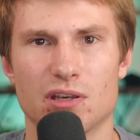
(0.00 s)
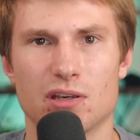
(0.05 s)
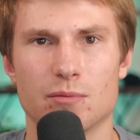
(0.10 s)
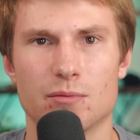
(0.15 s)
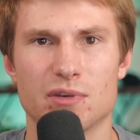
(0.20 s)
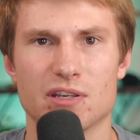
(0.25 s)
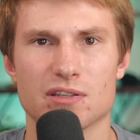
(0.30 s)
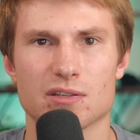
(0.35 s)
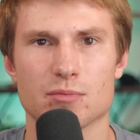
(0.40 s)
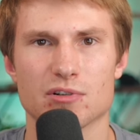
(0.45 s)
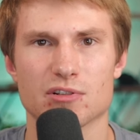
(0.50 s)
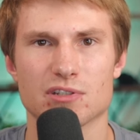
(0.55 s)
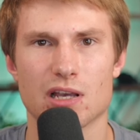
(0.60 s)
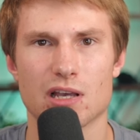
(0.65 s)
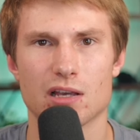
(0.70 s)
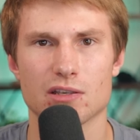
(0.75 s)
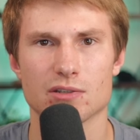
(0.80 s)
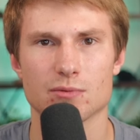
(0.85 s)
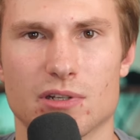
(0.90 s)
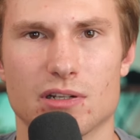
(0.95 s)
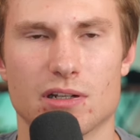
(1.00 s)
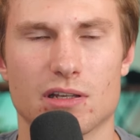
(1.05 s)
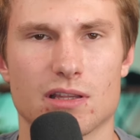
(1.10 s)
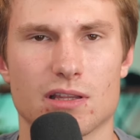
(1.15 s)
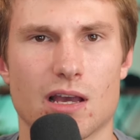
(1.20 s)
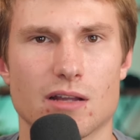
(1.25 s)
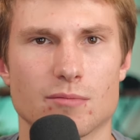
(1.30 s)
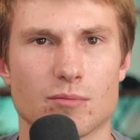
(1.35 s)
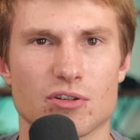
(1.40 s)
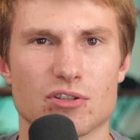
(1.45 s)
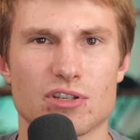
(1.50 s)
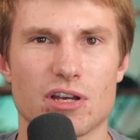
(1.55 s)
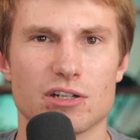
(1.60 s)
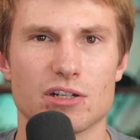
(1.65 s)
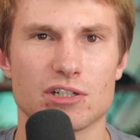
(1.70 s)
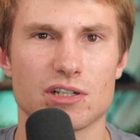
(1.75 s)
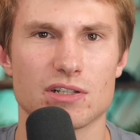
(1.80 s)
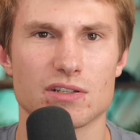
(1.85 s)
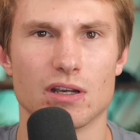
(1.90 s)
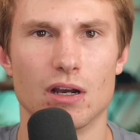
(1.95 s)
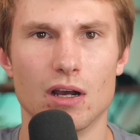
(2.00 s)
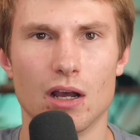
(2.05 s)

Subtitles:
P is a percent, so we can get that in percentages.